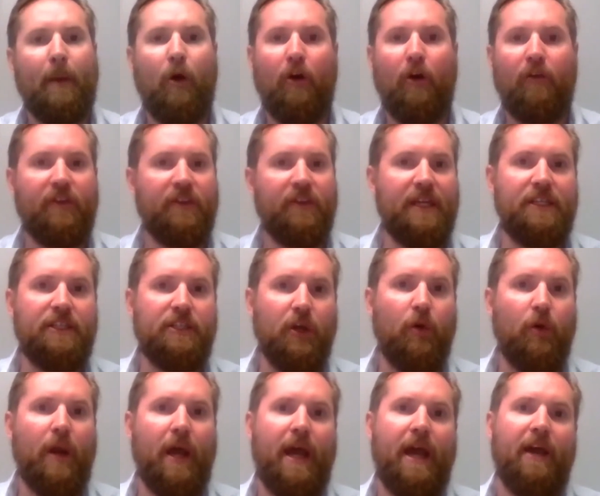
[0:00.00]
often they
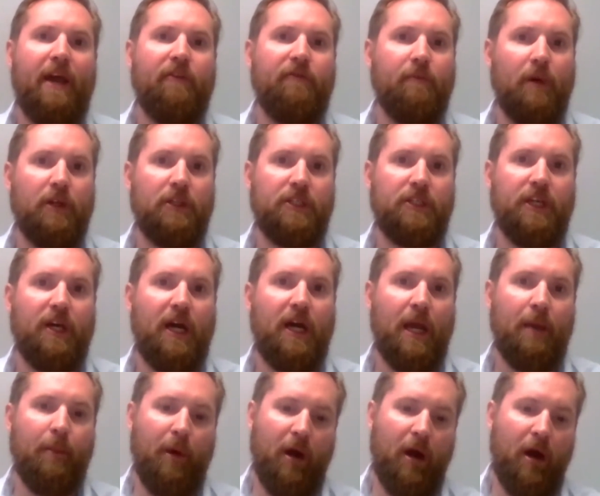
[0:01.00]
don't have much
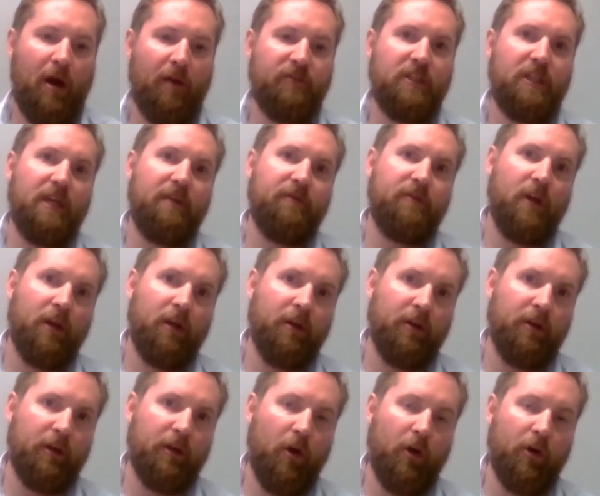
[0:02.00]
time after they've gone
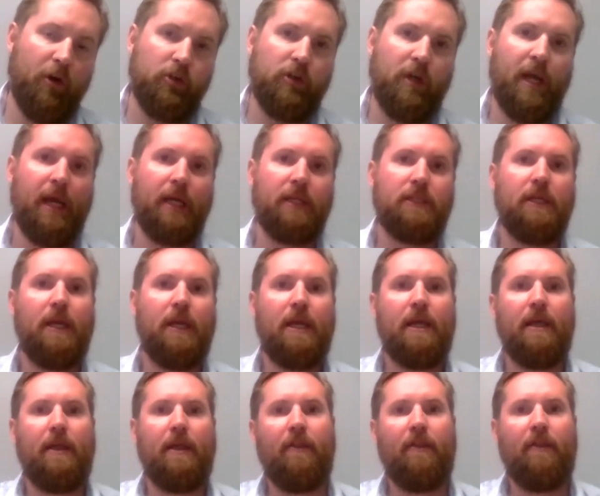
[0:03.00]
under contract,
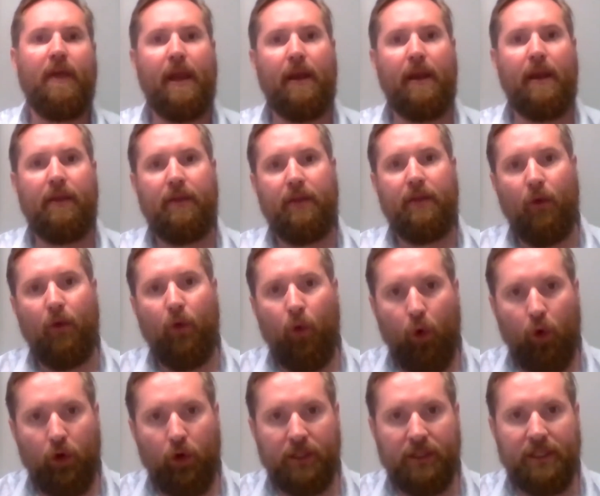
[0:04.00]
then
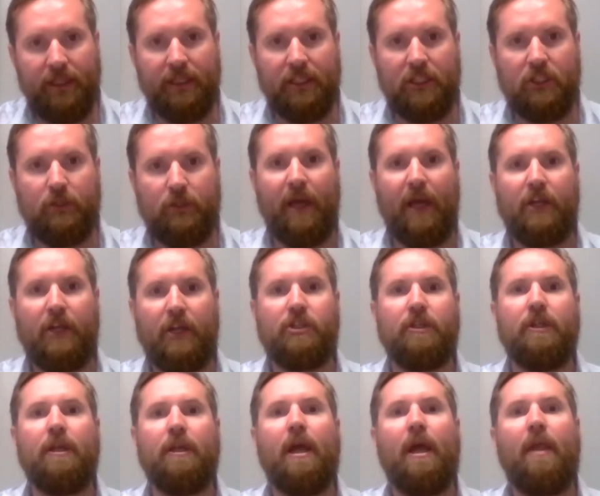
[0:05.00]
ordered the
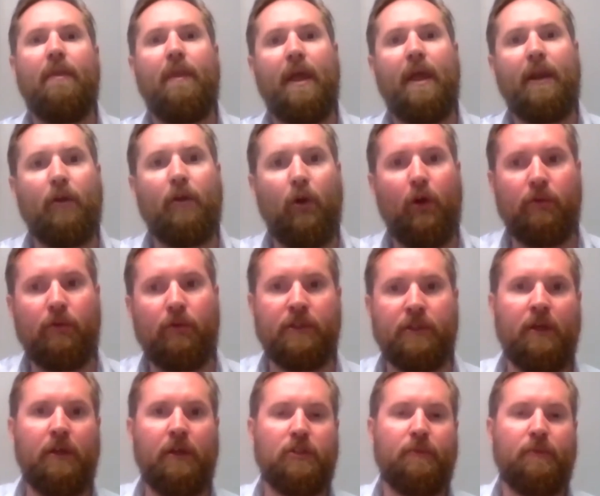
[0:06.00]
inspection, and then got the
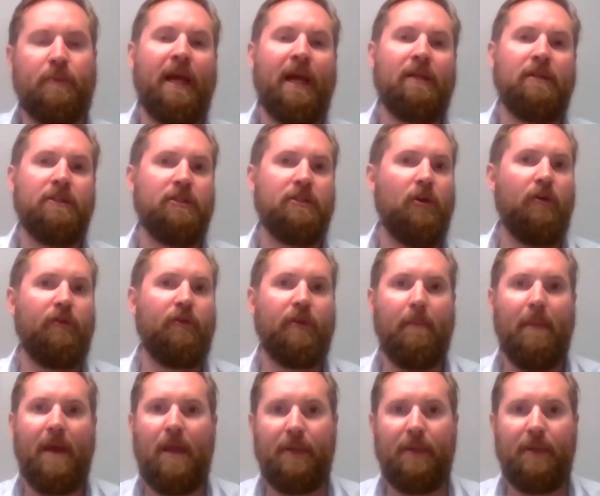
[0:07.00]
results back. There's
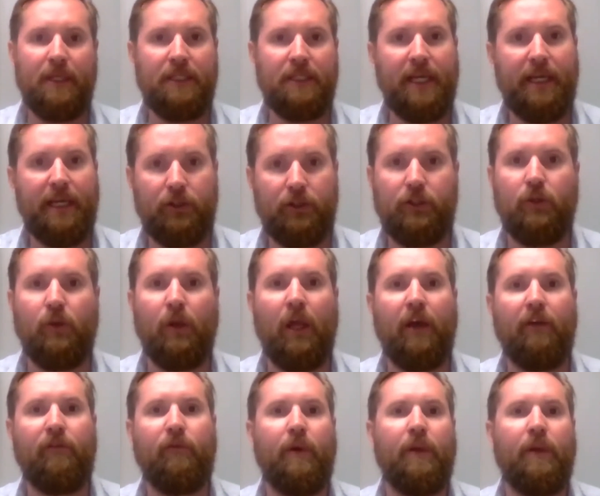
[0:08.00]
often maybe a day or two
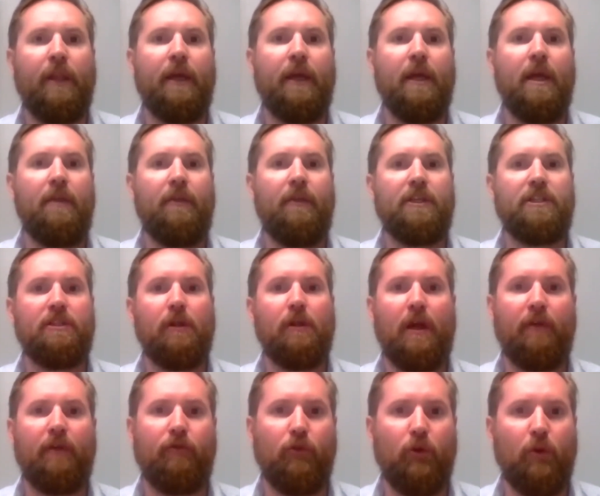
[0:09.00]
left when they
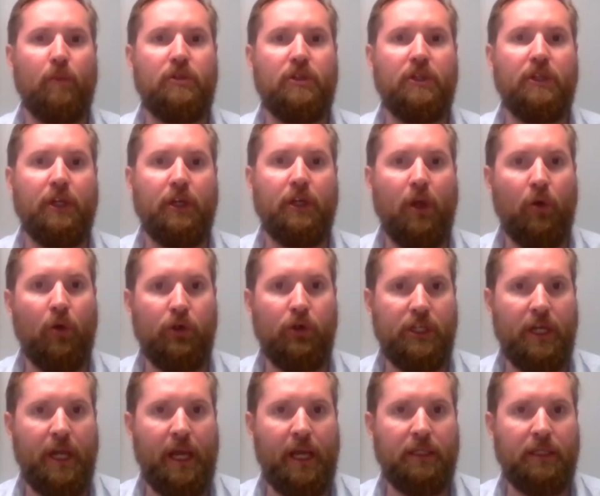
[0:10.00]
still have room to
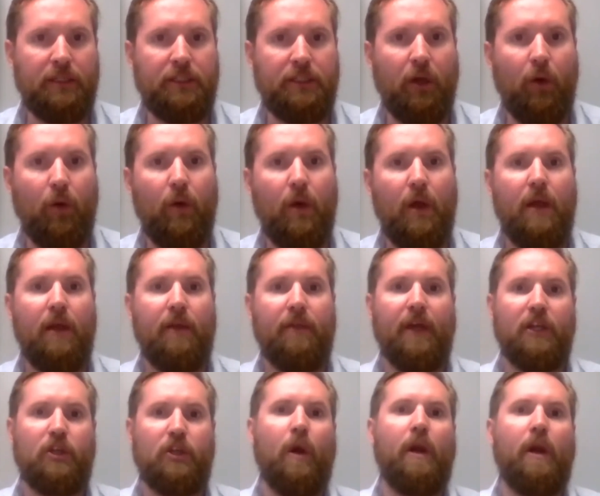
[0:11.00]
negotiate. So
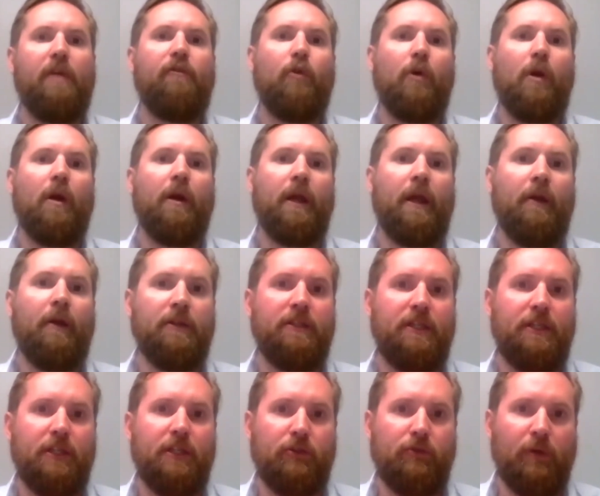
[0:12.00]
that 24-hour
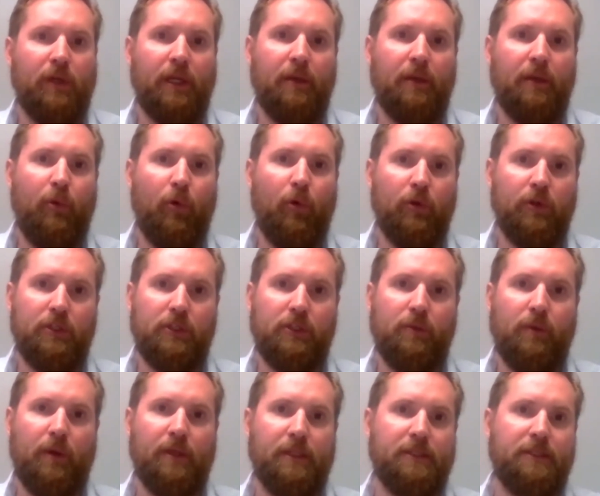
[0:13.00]
guarantee is really important
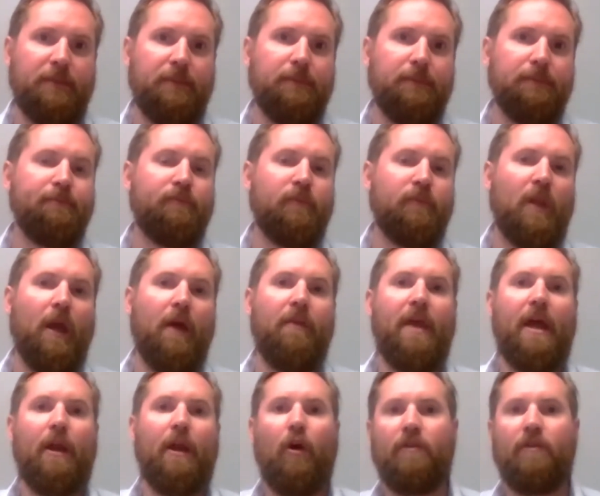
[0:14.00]
to us. And
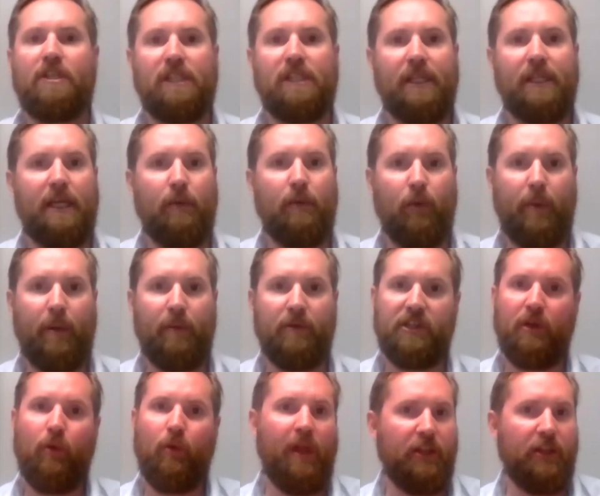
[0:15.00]
then obviously, when people
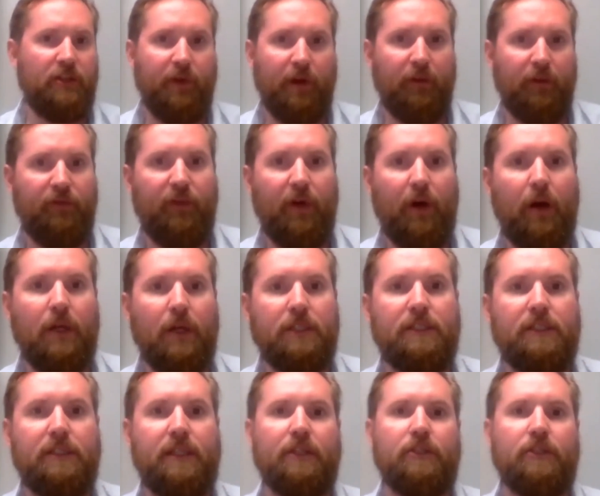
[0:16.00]
say, well, that's very
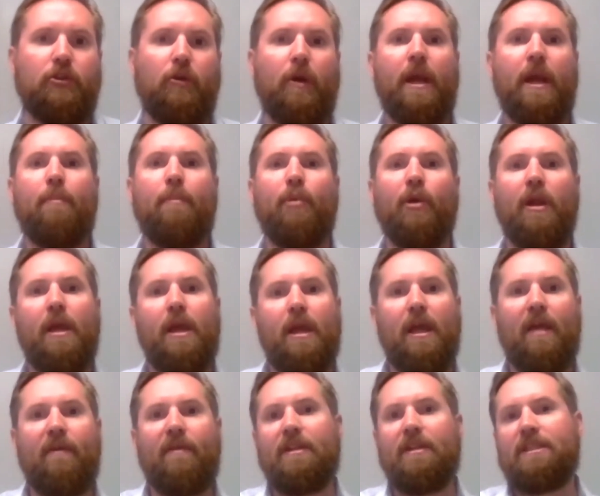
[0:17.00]
fast, that's great, but
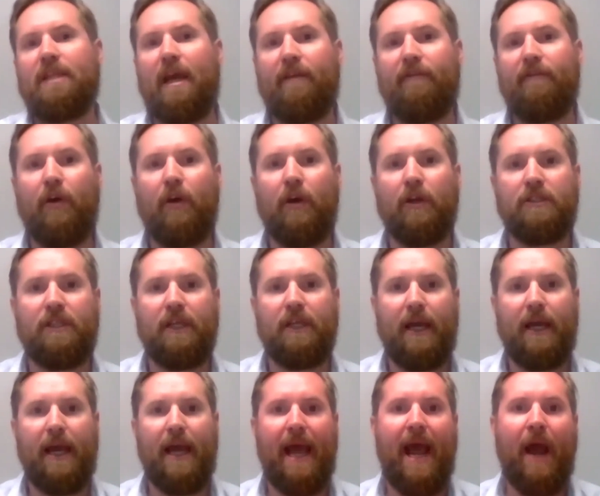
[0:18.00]
if it's that fast,
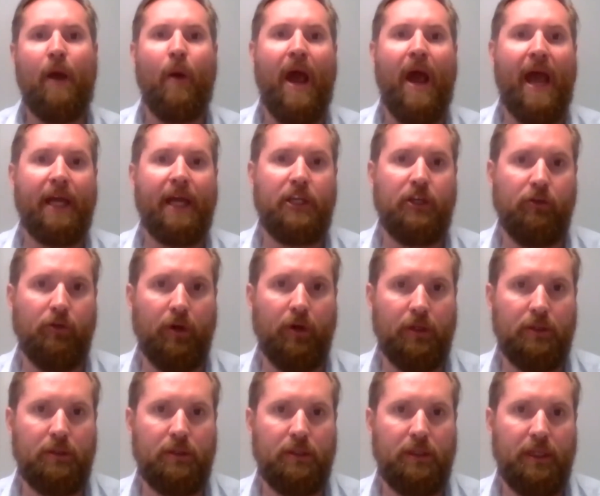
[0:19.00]
how
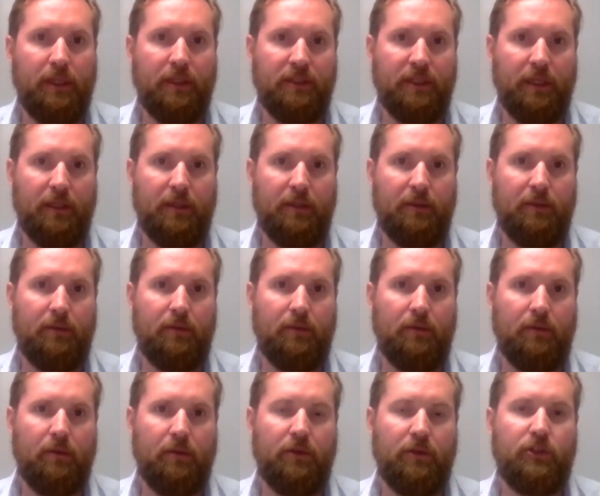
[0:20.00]
accurate is it?
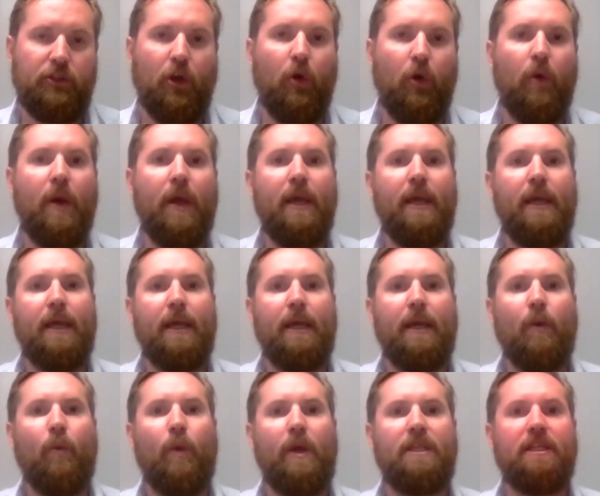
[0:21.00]
So
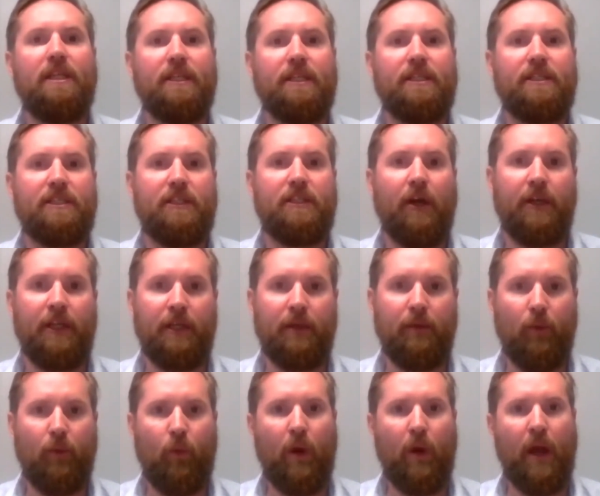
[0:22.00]
we did a
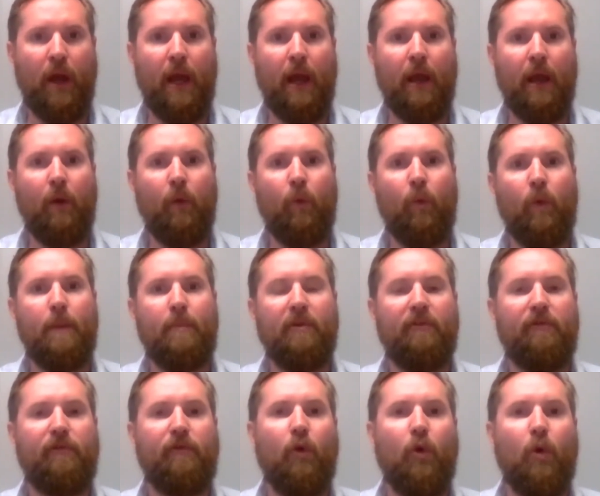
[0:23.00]
study where we
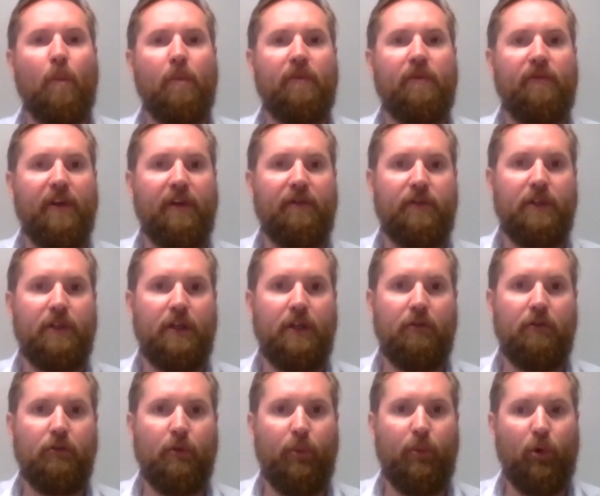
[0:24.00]
performed
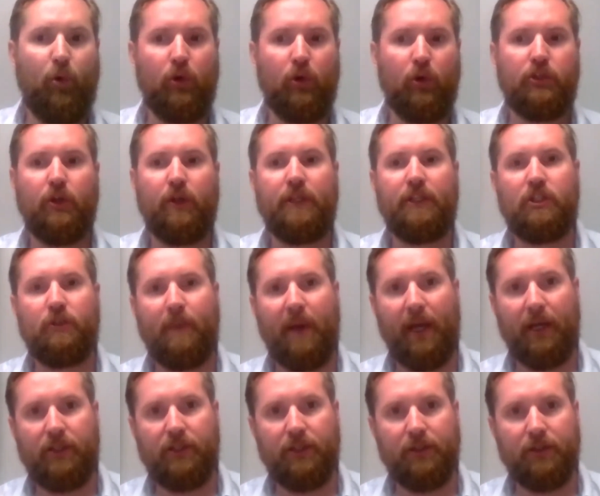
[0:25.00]
50 reports on
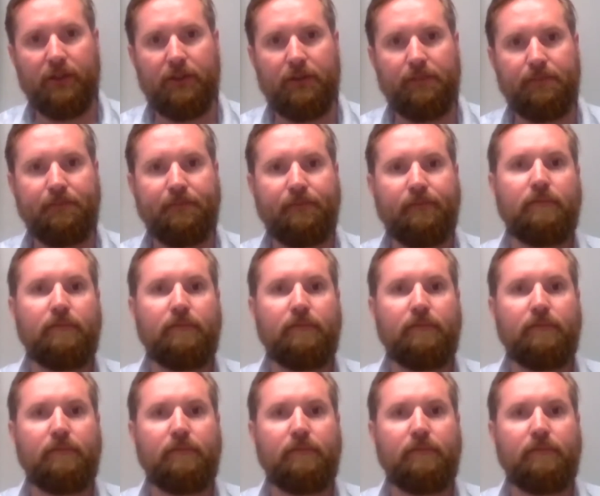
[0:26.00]
inspections